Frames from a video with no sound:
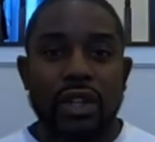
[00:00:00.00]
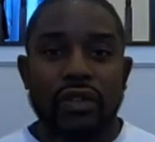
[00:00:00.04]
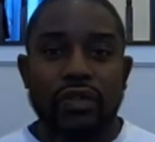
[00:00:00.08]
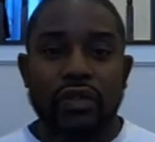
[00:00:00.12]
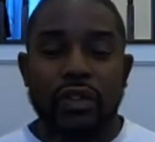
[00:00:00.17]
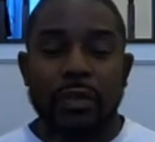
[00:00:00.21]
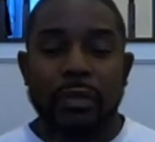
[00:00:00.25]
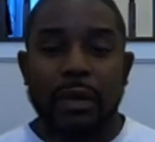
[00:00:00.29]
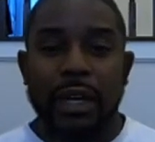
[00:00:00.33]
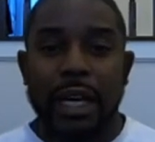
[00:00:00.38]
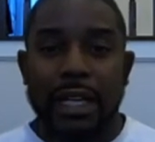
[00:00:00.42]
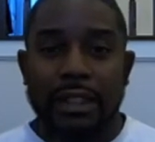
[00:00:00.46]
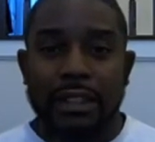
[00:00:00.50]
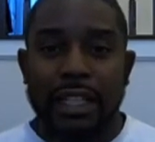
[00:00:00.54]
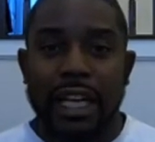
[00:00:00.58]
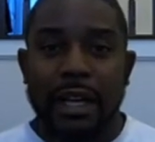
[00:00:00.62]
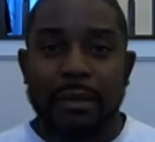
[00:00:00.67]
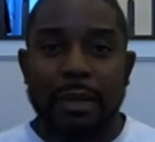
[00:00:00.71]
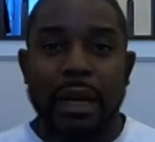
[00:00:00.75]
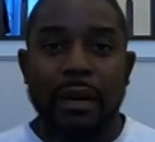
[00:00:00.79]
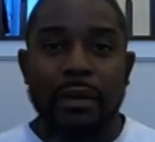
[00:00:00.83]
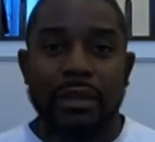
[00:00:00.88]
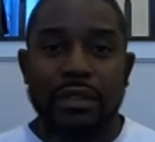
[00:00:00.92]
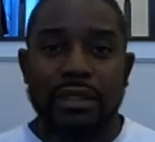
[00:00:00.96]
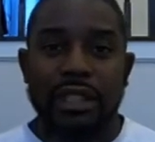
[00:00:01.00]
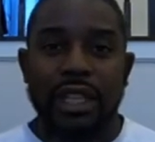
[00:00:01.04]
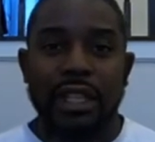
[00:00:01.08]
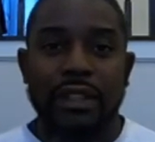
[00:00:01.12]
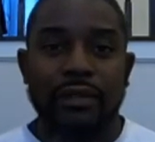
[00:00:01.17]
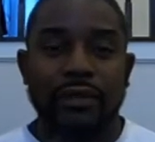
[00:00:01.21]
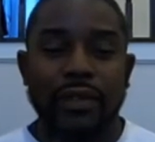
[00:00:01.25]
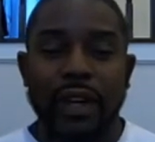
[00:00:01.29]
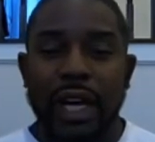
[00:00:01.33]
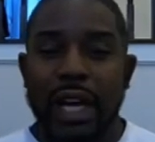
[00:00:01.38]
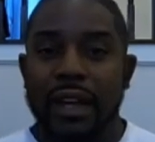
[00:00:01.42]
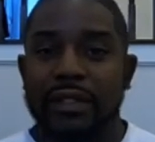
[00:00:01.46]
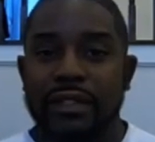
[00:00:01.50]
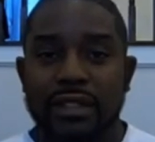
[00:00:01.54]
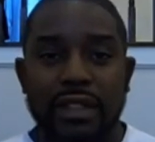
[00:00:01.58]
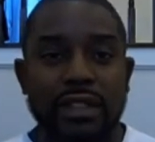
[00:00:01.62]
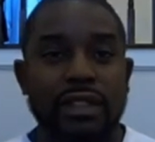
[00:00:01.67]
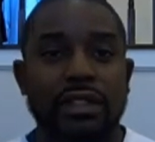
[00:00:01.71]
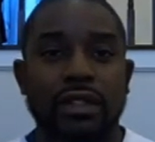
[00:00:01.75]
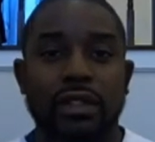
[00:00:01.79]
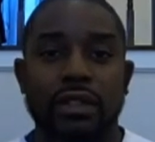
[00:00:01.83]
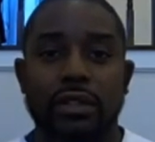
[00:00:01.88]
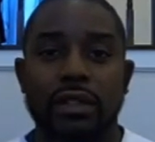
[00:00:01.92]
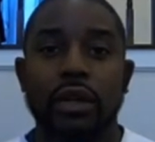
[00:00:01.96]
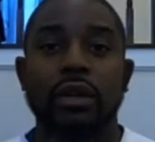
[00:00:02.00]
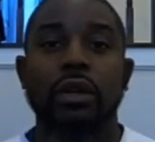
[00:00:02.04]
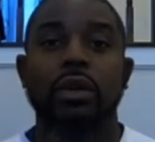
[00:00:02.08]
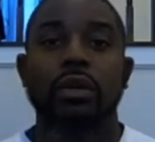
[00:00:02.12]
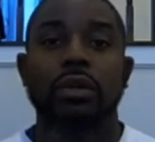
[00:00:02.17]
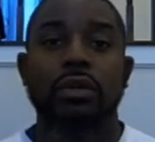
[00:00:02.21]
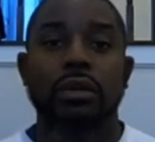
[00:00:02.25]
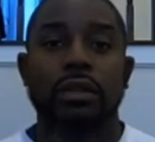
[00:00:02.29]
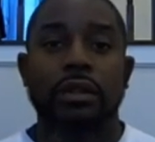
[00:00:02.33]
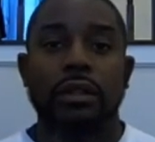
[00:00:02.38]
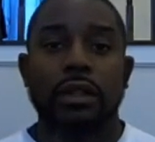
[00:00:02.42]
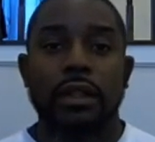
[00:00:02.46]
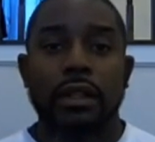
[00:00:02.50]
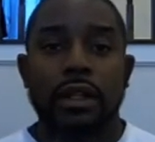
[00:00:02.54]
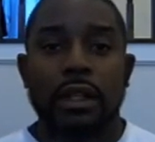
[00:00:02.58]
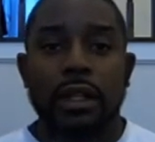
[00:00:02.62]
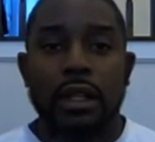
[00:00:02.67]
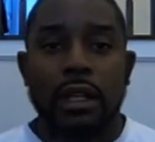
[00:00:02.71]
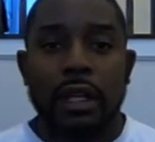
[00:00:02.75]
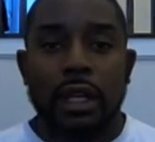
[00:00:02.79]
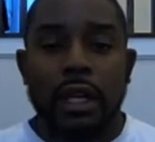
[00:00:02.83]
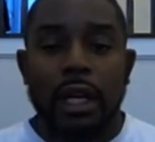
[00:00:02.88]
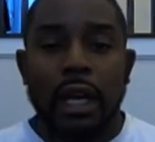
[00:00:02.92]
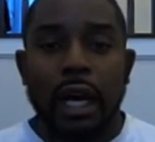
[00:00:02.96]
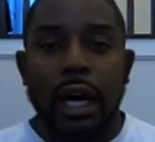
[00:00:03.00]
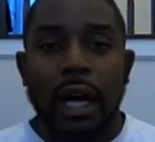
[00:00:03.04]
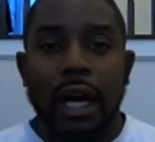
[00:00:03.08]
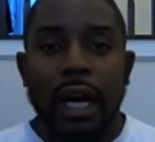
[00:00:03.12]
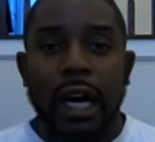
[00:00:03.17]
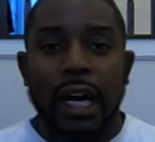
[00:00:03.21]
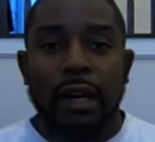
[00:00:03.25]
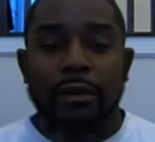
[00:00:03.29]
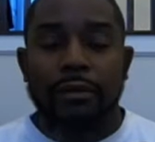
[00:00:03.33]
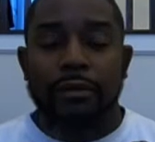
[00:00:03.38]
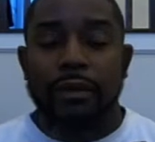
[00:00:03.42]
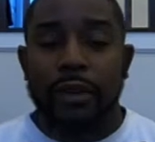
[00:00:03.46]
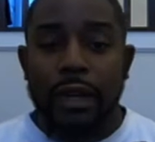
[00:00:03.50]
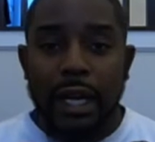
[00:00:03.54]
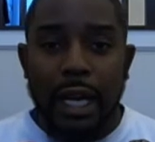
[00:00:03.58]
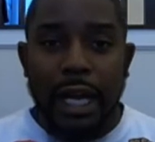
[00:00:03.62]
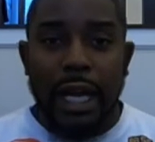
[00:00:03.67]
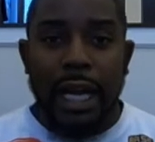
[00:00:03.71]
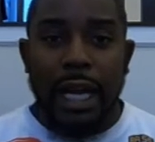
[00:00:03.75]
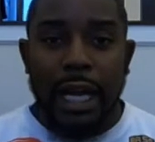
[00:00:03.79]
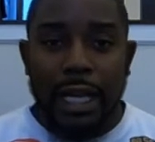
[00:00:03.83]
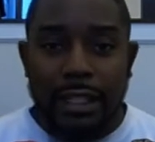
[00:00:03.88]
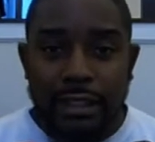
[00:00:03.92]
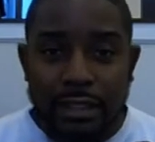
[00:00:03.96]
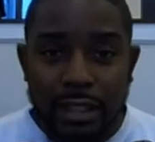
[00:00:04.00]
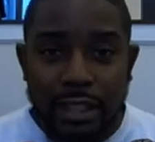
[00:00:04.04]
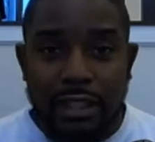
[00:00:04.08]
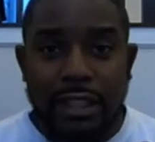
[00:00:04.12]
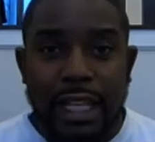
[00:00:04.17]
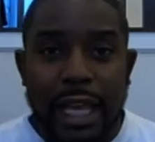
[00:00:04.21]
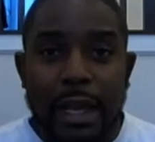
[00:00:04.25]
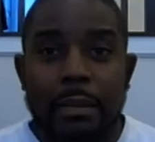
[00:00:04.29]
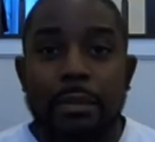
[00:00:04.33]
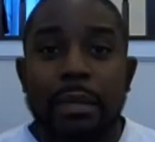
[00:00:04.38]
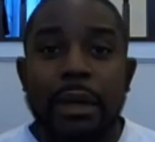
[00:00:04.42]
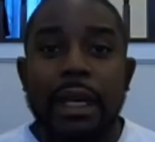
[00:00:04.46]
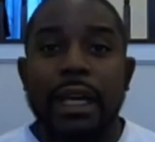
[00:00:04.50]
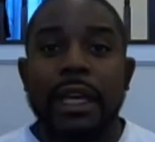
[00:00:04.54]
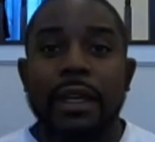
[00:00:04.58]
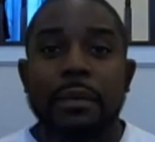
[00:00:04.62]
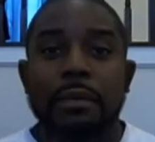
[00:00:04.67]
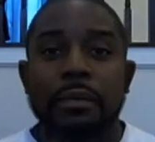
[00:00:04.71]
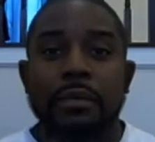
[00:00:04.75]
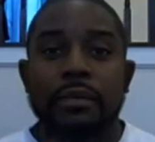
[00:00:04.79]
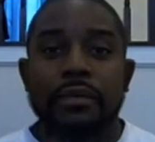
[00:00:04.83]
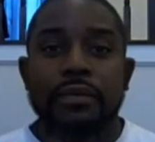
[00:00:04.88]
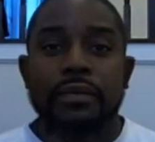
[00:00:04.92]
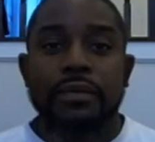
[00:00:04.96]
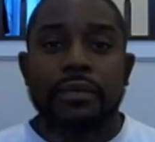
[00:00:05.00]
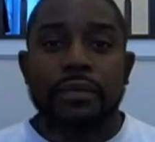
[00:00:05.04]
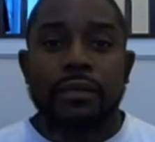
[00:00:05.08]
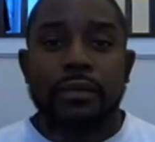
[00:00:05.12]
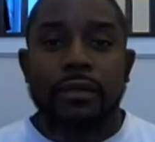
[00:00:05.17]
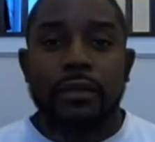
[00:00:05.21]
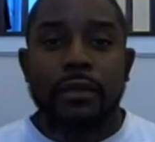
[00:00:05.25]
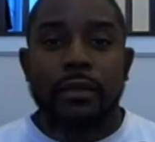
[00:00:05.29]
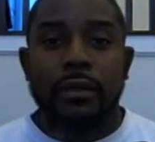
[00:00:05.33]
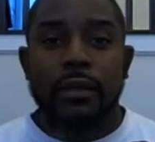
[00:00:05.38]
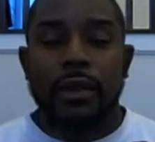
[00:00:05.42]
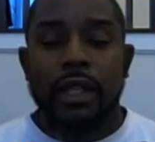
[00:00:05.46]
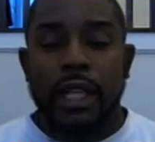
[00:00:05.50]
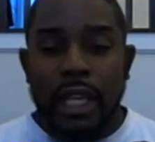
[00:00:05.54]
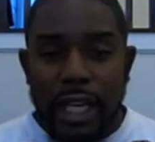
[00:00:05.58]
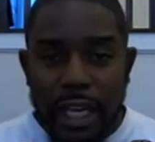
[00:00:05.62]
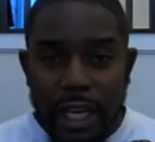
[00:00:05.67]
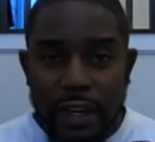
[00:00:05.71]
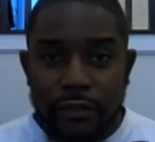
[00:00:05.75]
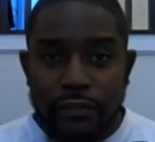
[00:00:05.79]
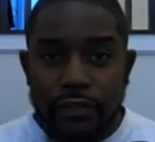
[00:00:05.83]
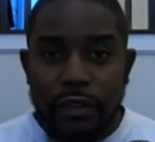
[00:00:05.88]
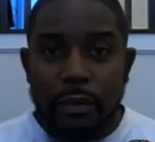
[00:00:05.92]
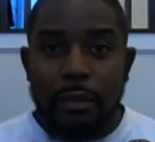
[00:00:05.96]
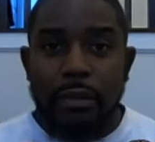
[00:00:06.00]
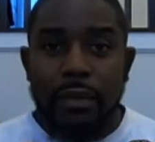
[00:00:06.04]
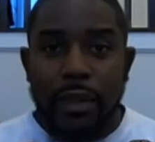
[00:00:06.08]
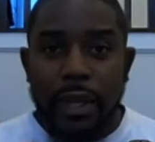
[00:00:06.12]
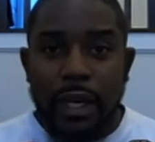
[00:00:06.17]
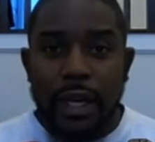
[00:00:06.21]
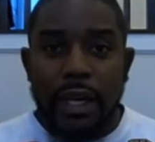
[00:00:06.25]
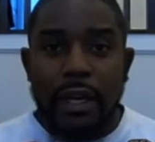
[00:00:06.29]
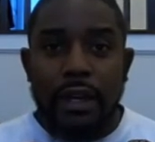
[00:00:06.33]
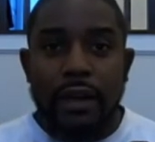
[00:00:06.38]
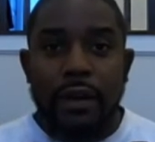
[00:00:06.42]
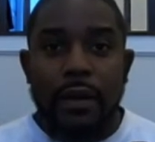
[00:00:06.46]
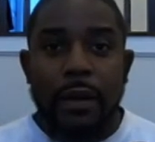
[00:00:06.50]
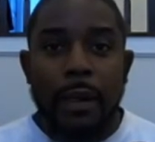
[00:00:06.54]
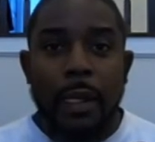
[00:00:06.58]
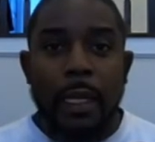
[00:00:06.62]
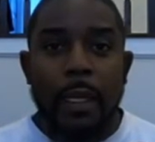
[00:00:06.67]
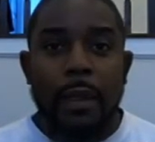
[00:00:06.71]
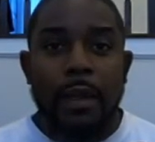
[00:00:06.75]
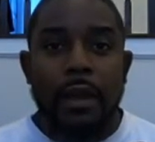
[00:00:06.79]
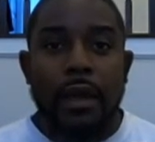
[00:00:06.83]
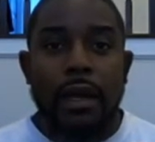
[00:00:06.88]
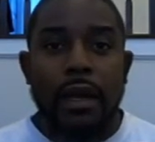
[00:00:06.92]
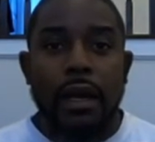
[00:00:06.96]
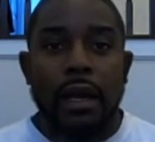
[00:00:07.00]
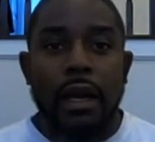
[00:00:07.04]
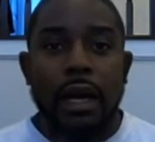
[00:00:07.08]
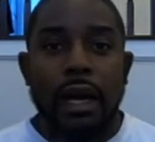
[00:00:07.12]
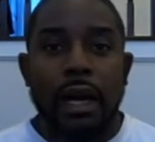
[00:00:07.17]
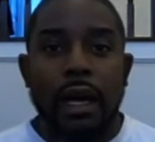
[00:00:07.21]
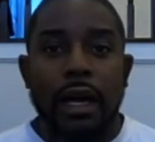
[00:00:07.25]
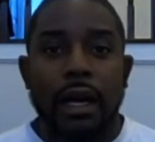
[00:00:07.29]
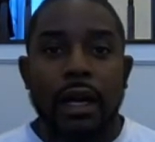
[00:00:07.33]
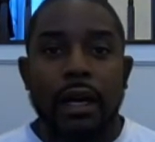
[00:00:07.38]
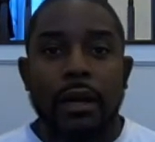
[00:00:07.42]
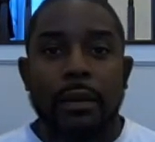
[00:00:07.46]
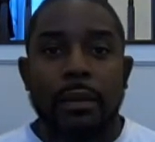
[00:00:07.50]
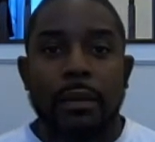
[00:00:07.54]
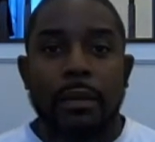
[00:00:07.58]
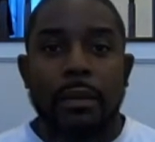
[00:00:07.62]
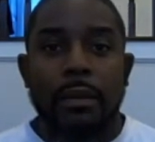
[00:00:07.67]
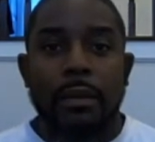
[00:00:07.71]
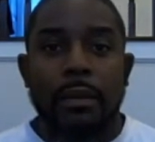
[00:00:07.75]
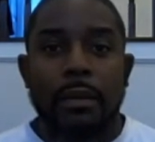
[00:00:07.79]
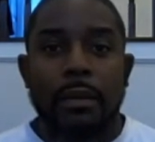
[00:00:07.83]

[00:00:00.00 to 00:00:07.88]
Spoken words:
from my time I was like 5, 6 years old. I took that bait, and from there, I